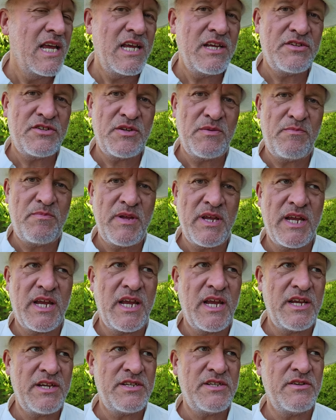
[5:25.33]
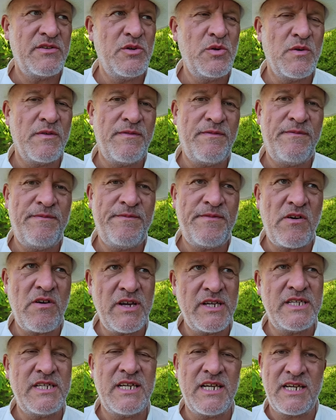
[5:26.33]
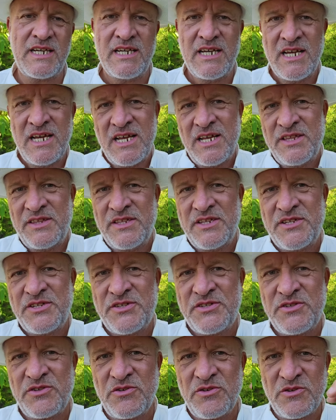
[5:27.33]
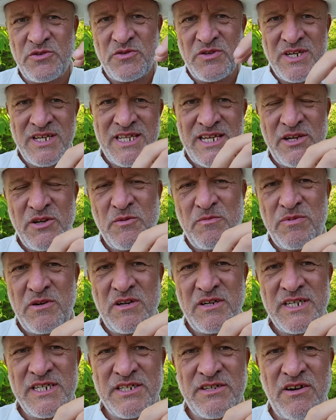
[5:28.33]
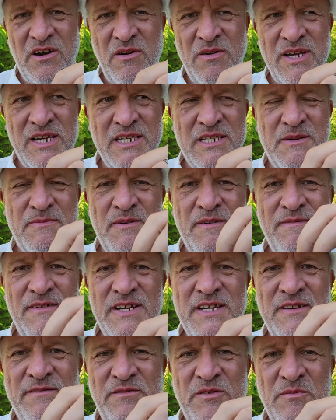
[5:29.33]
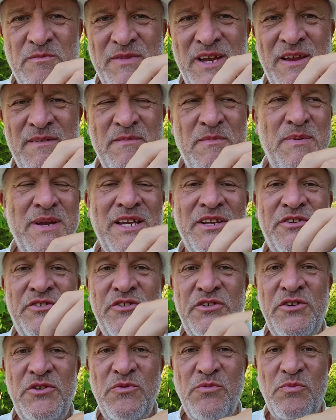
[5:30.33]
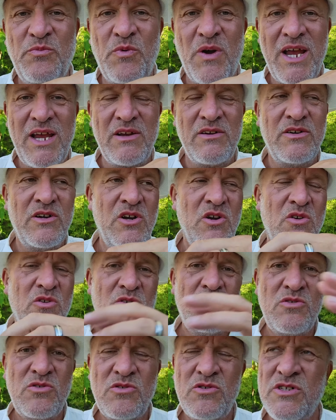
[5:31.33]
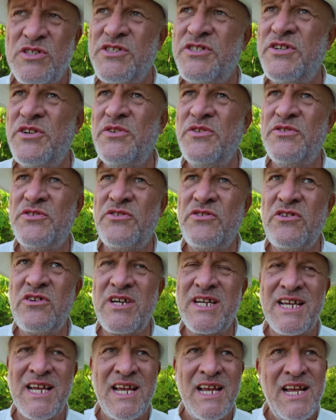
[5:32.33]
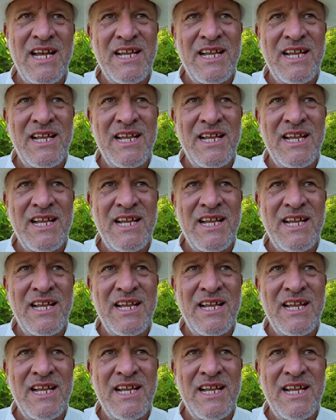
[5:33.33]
It's a big issue. You're fighting the soil that your plant is growing in to prevent it from either being too wet or too dry.